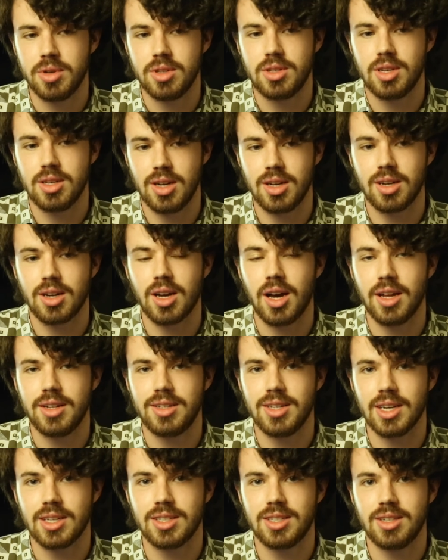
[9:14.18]
puts it in
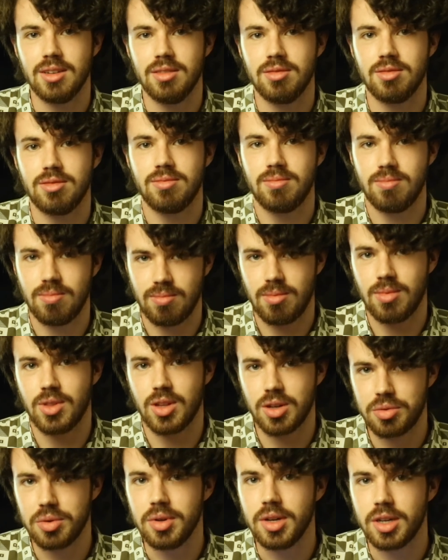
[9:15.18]
context of the
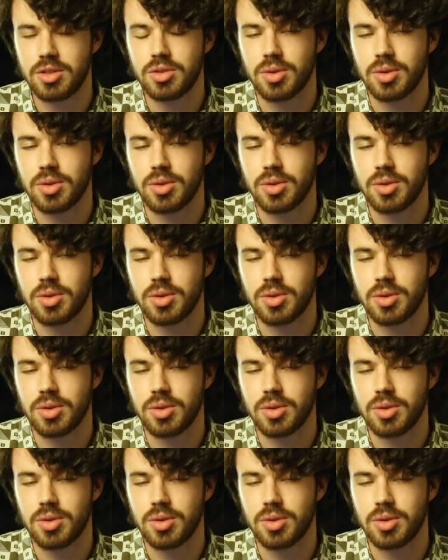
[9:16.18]
Greek